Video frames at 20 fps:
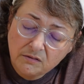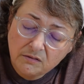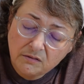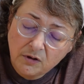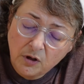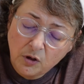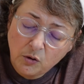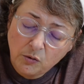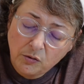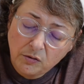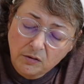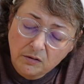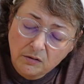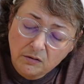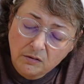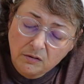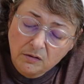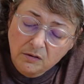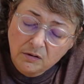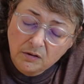Note,
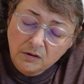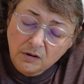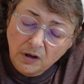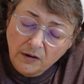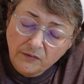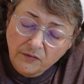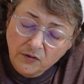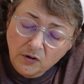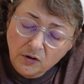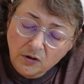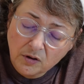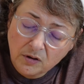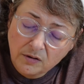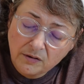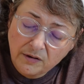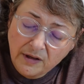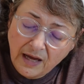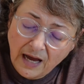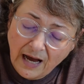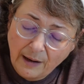cover
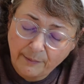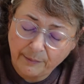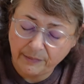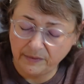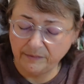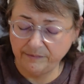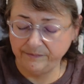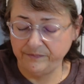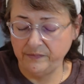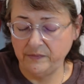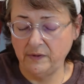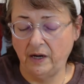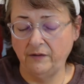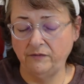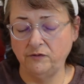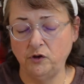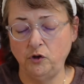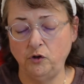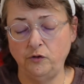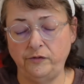the cap
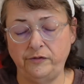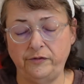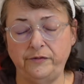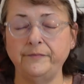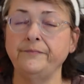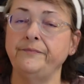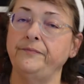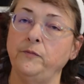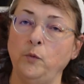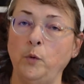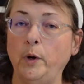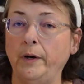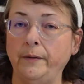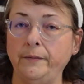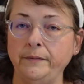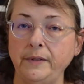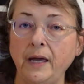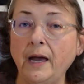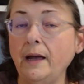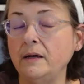after use. Well,
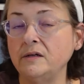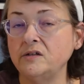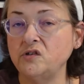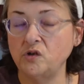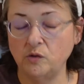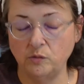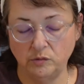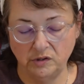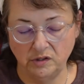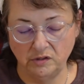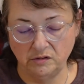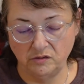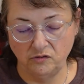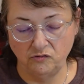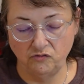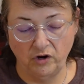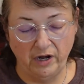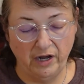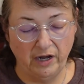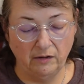yeah, because you don't want it to
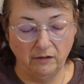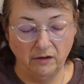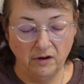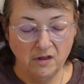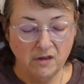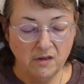dry out.